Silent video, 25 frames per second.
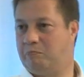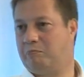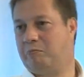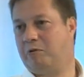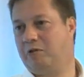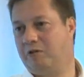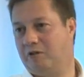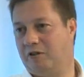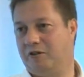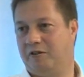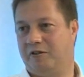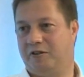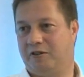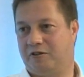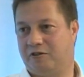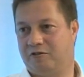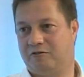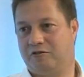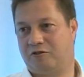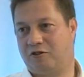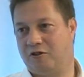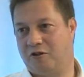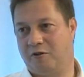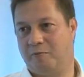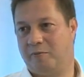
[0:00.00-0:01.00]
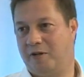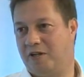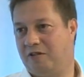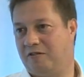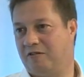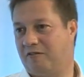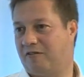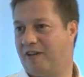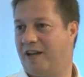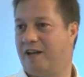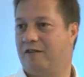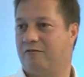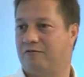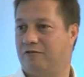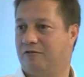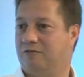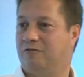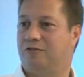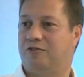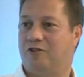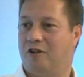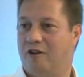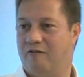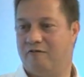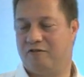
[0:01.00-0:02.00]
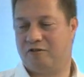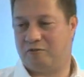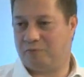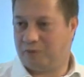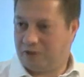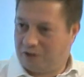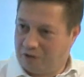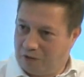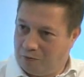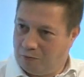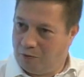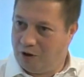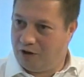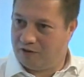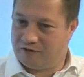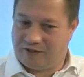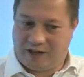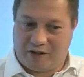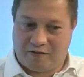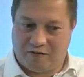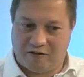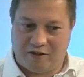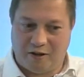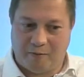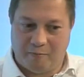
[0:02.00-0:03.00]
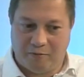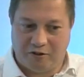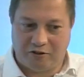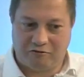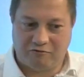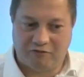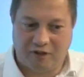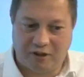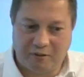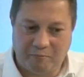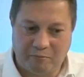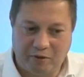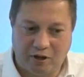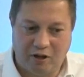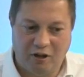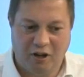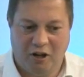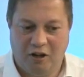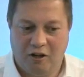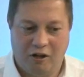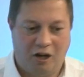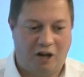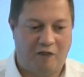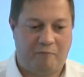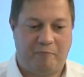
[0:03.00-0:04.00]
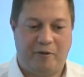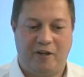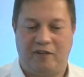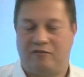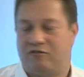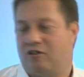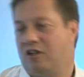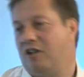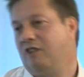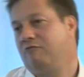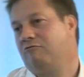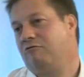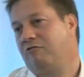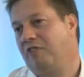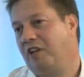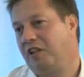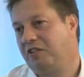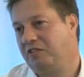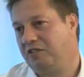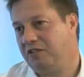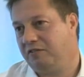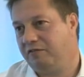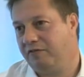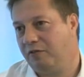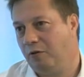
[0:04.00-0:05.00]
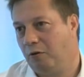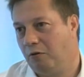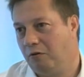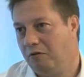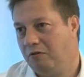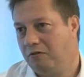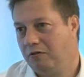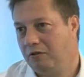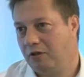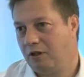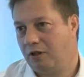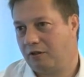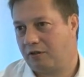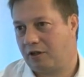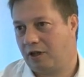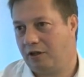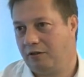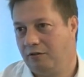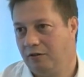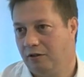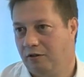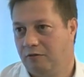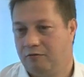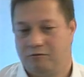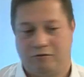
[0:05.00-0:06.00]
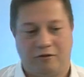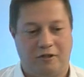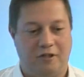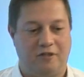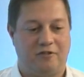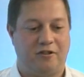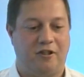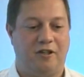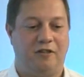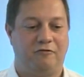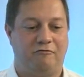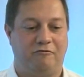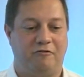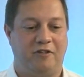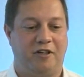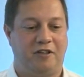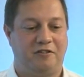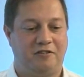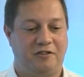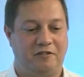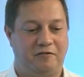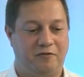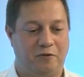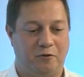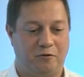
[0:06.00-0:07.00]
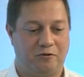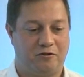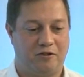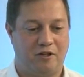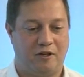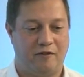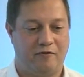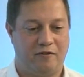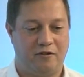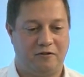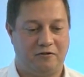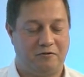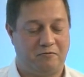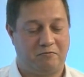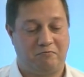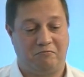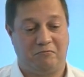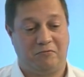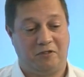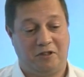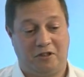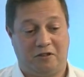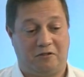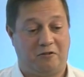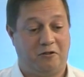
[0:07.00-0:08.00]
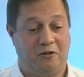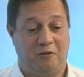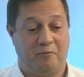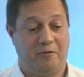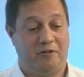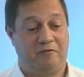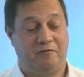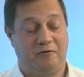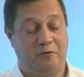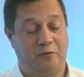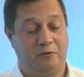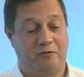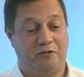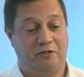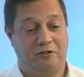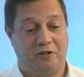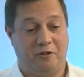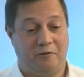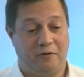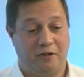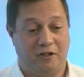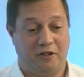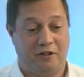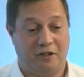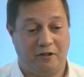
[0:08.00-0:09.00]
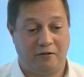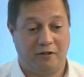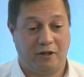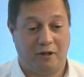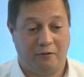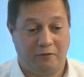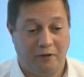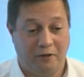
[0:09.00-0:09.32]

put, it could have been 1,000 servers, we could have worked out the numbers, right? But I picked 184. Okay, so there's 184 servers. It could have been 42. I don't know.